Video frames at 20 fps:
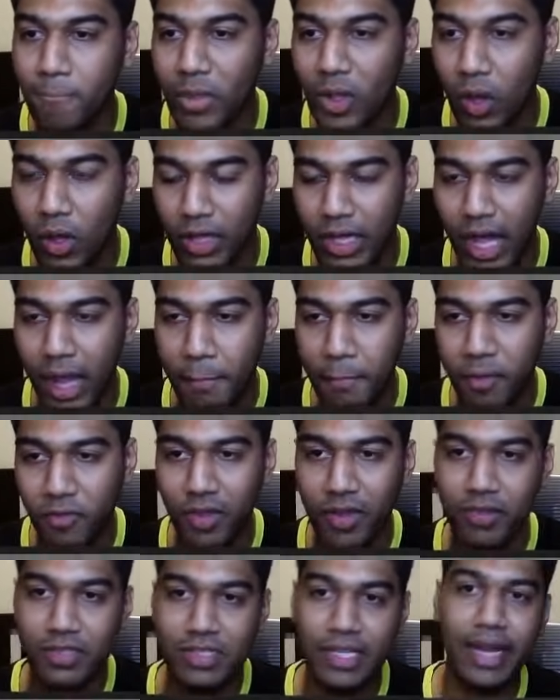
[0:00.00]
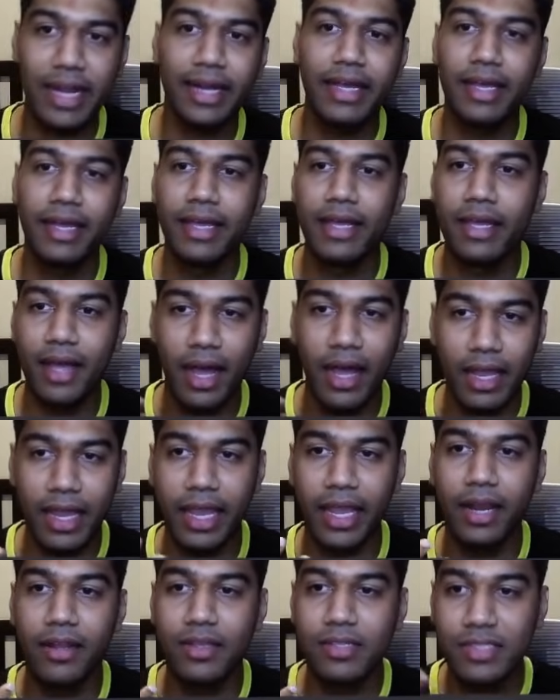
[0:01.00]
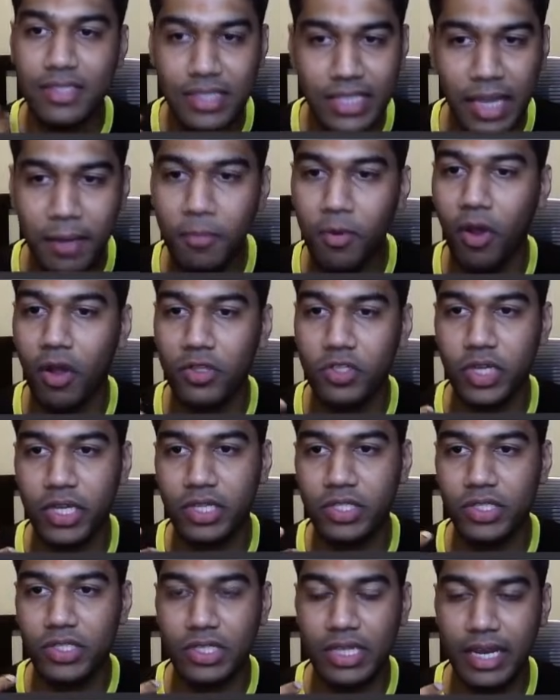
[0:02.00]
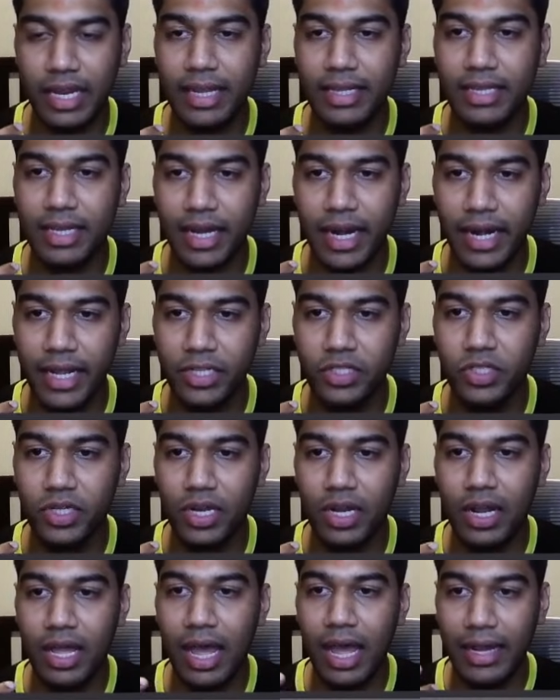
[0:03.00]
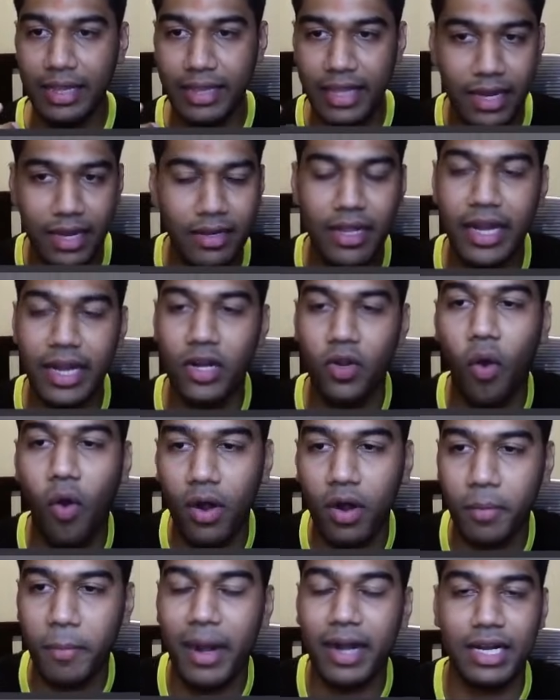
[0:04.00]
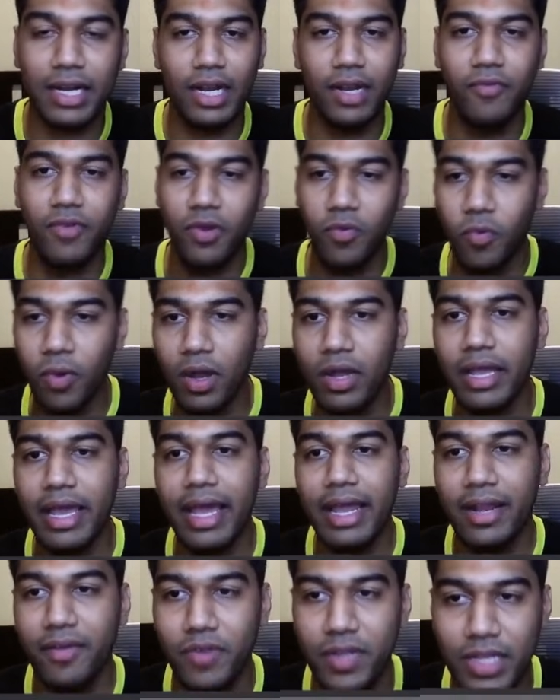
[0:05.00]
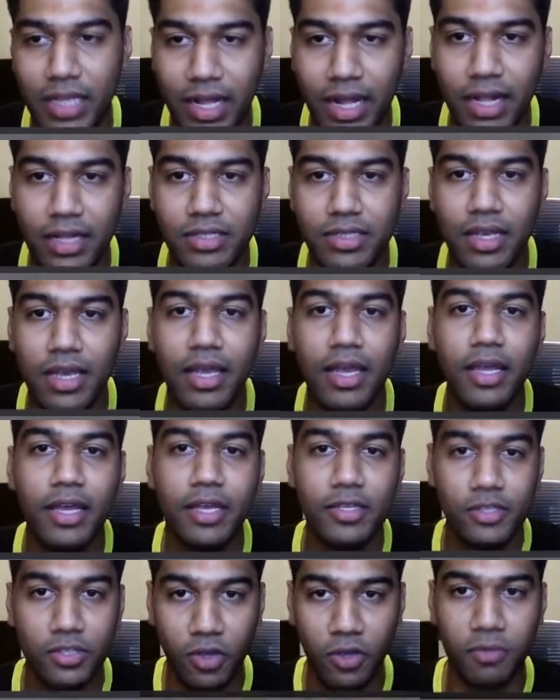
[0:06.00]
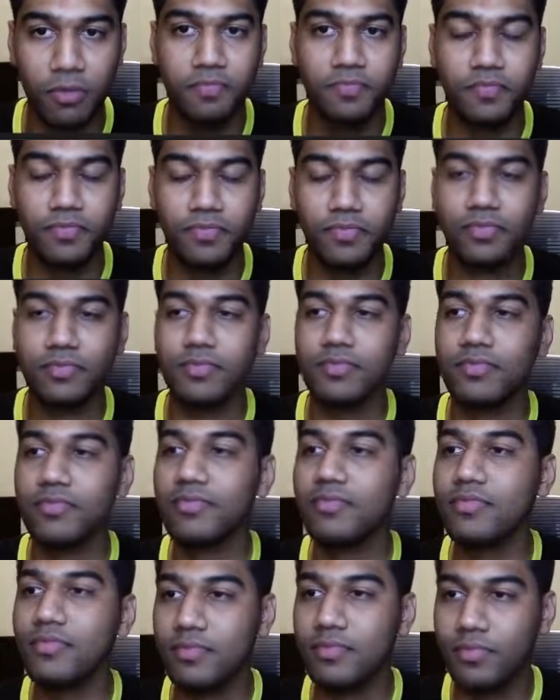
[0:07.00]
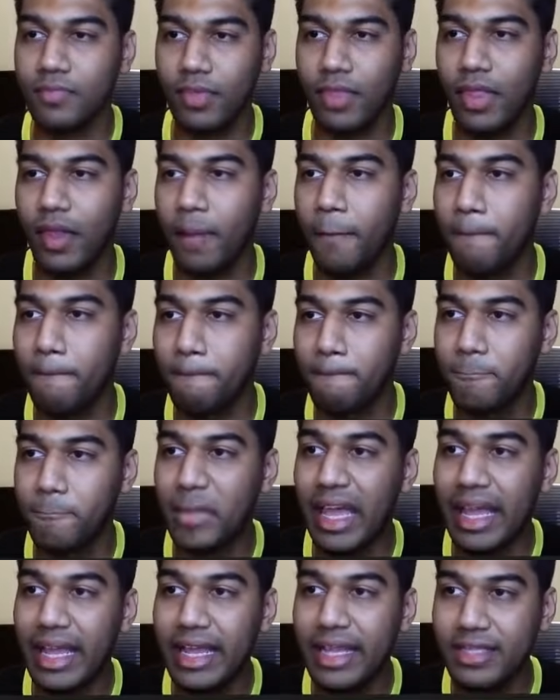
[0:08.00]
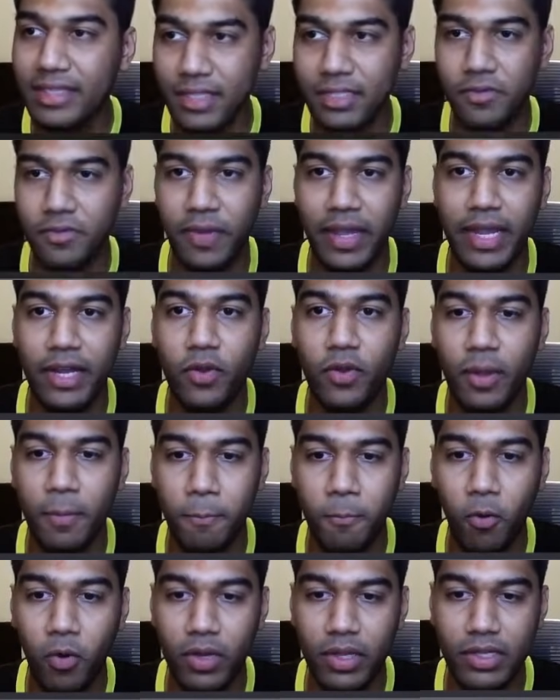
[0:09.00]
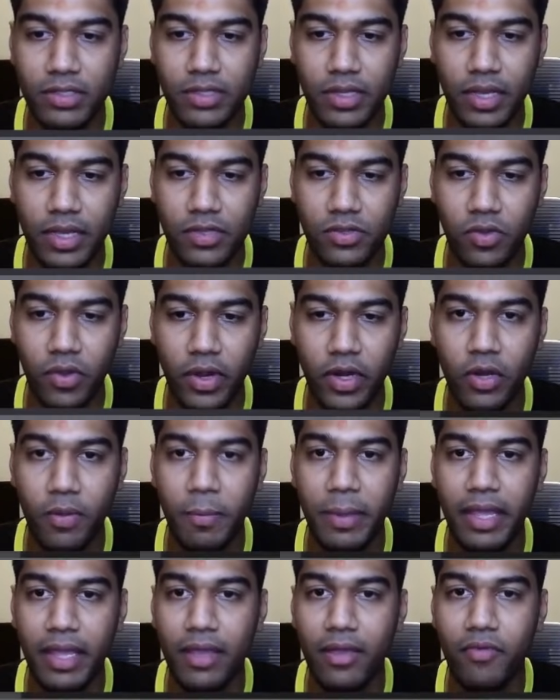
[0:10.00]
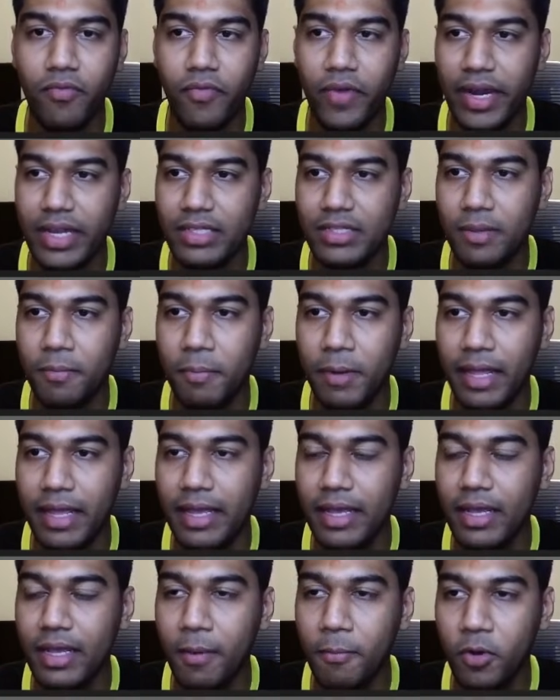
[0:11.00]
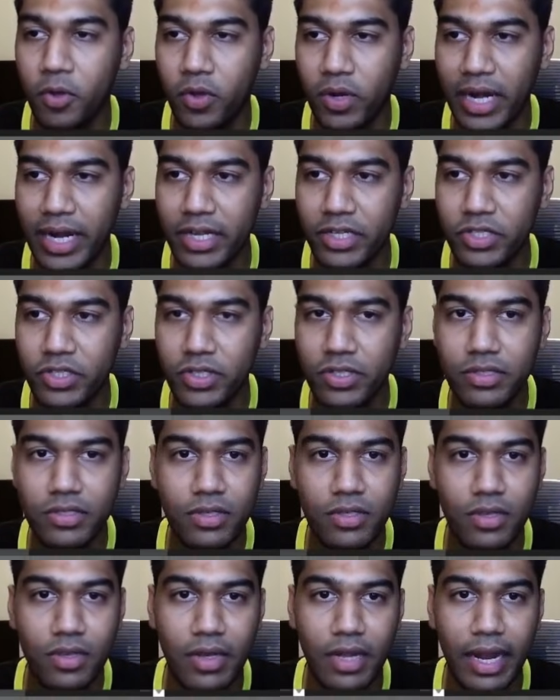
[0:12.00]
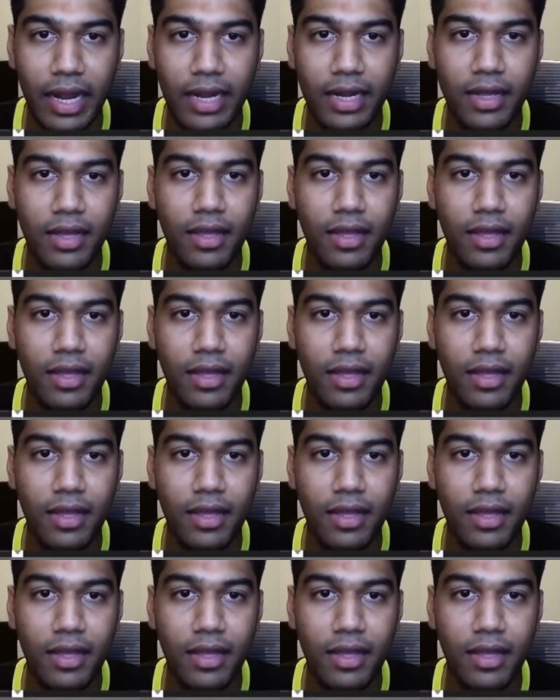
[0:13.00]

On the Apify side, again, same logic, just create the credential and then it automatically will work and everything else. So the easiest way to import this is going to be very simply come to credentials, right?